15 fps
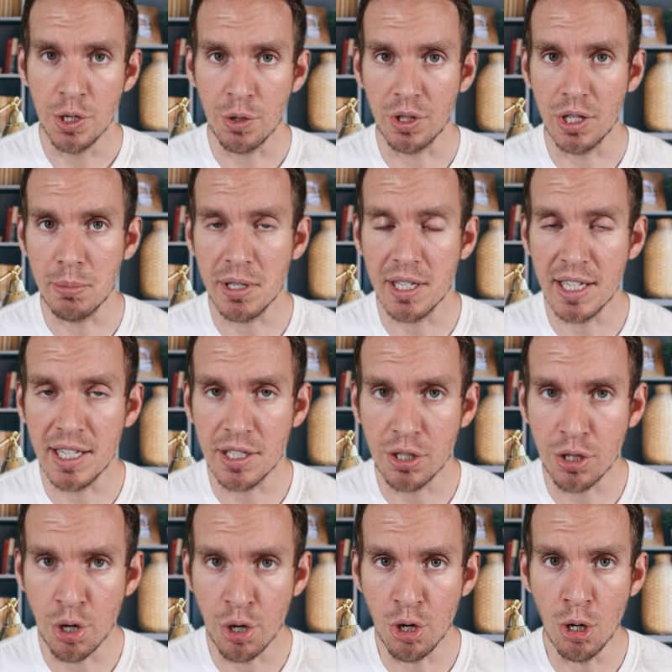you're going to be getting
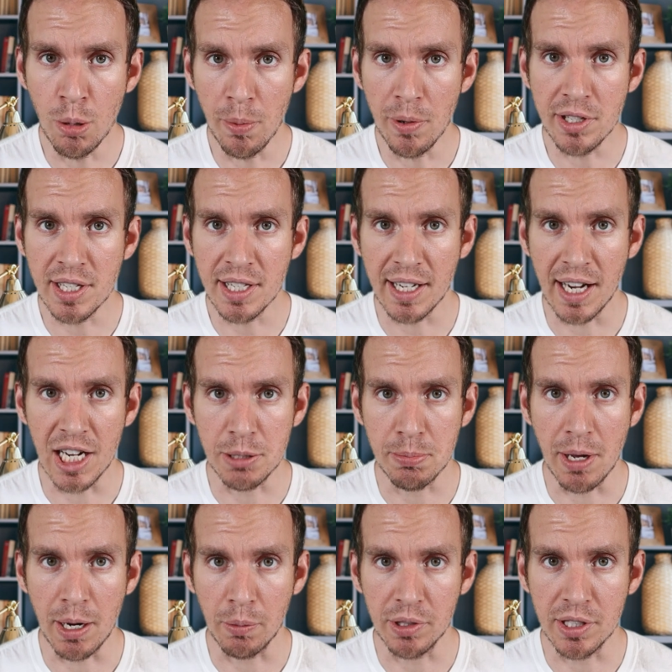2% cash
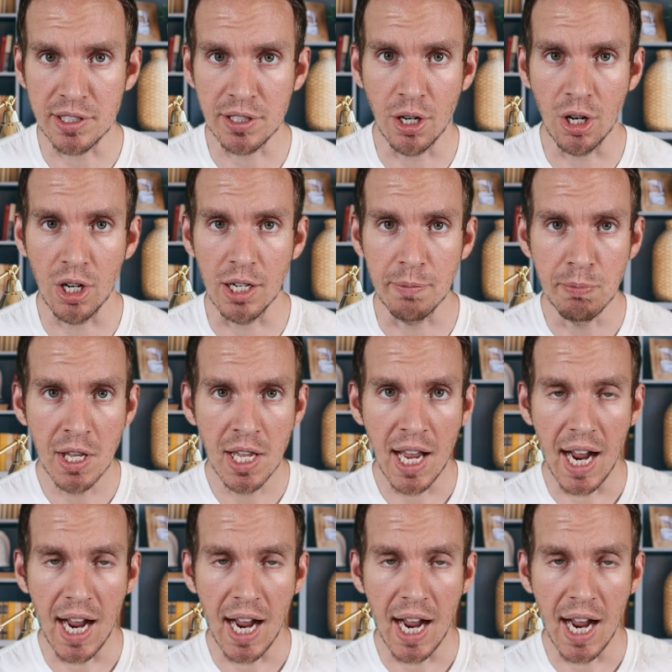back with this card